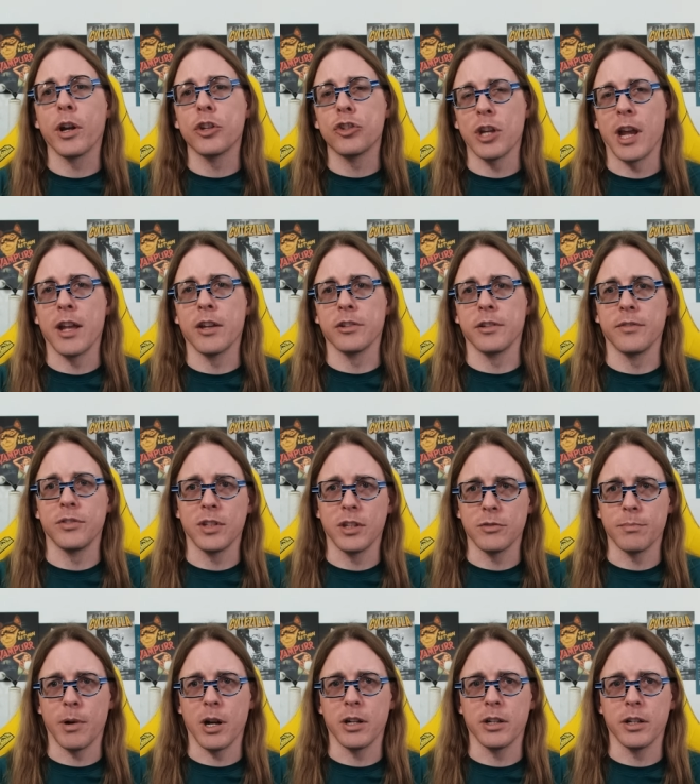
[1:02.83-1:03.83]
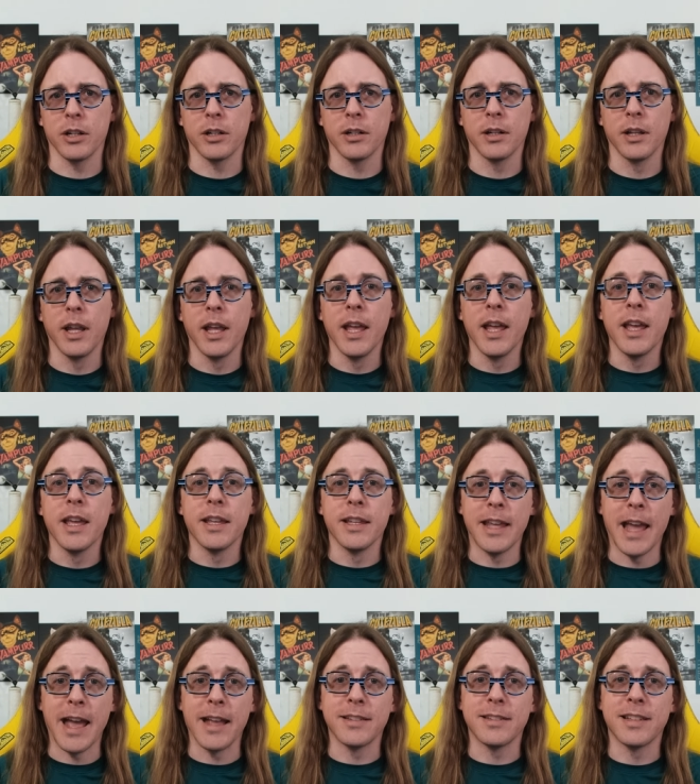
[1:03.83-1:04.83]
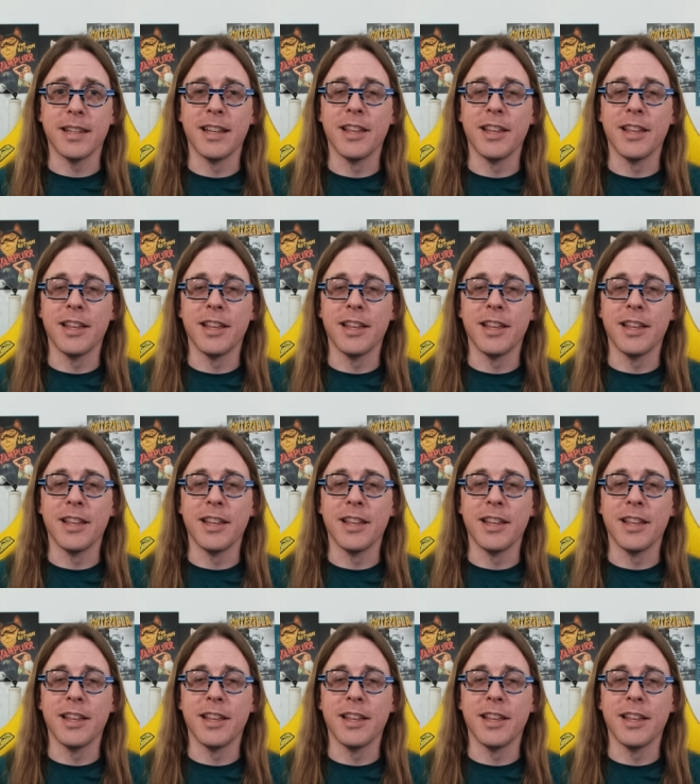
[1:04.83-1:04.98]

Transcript: a child of such partner. Yes,